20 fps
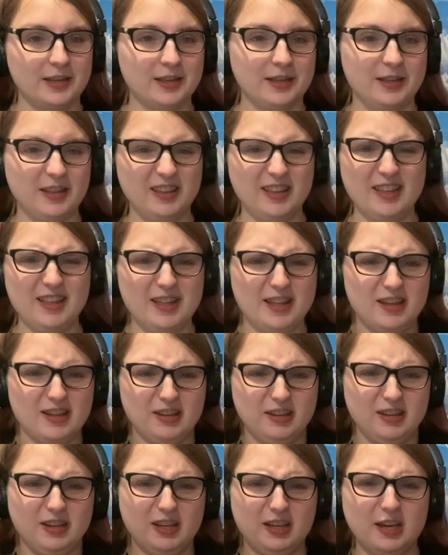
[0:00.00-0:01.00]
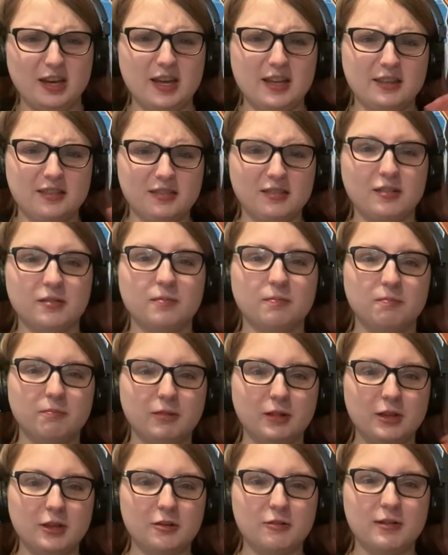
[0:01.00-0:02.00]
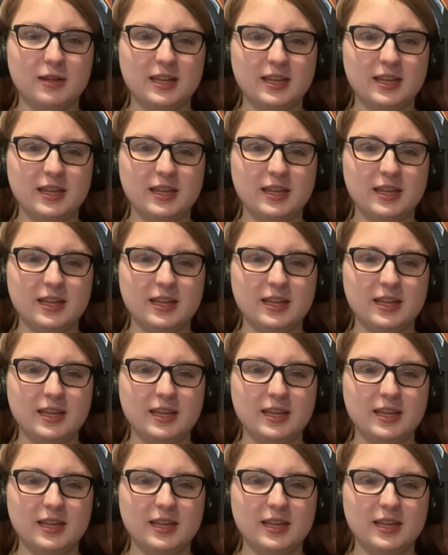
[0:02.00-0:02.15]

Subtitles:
Ugh, the guts are blowing